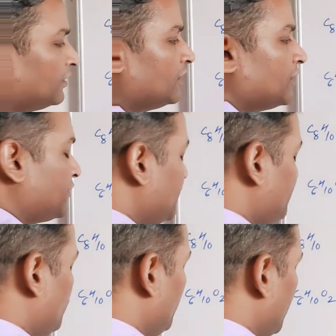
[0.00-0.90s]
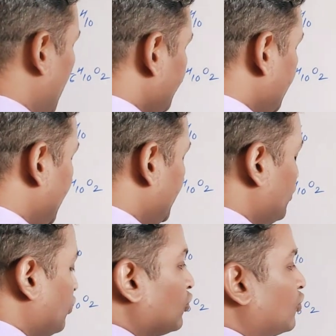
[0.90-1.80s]

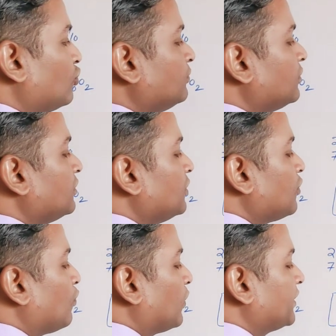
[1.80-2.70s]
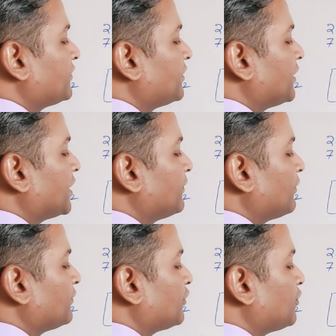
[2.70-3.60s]
C4H8O2. What is the degree of
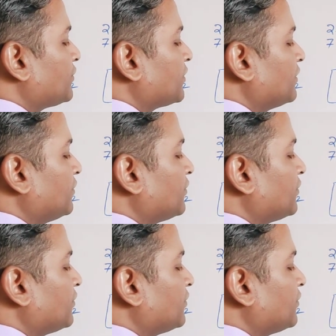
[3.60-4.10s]
unsaturation?